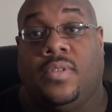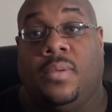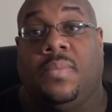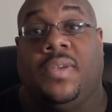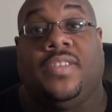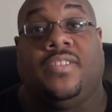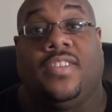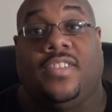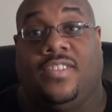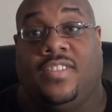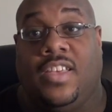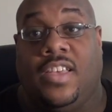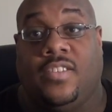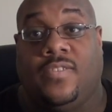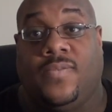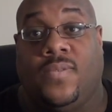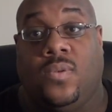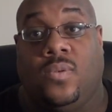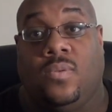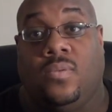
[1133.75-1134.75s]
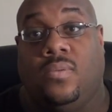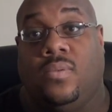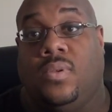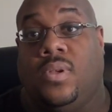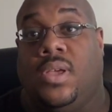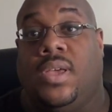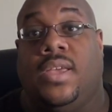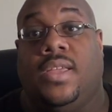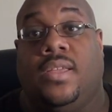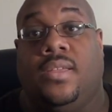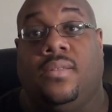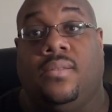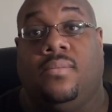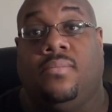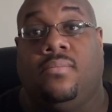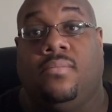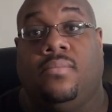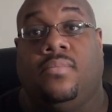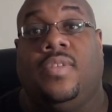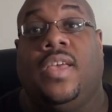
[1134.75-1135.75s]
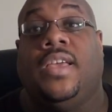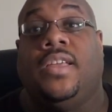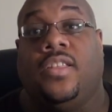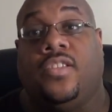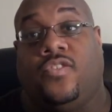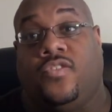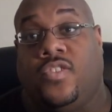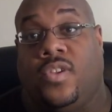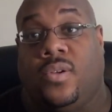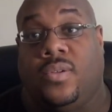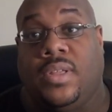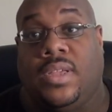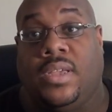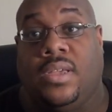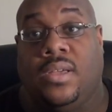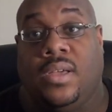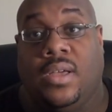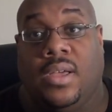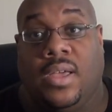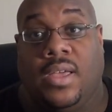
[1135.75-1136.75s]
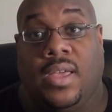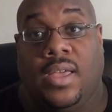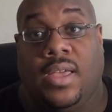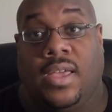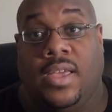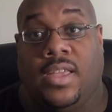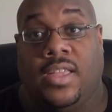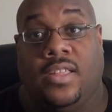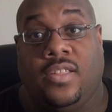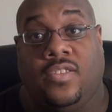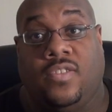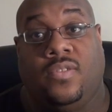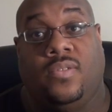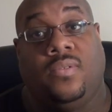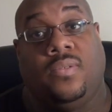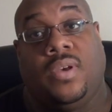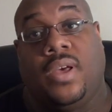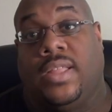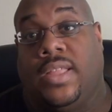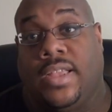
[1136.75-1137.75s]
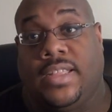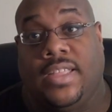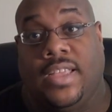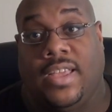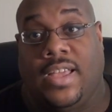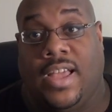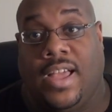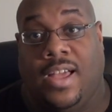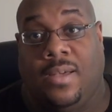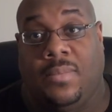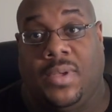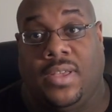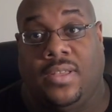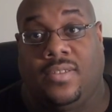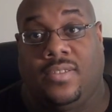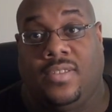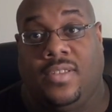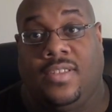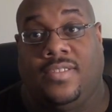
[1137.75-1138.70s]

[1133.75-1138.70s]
to be successful in taking this journey and to collecting comics.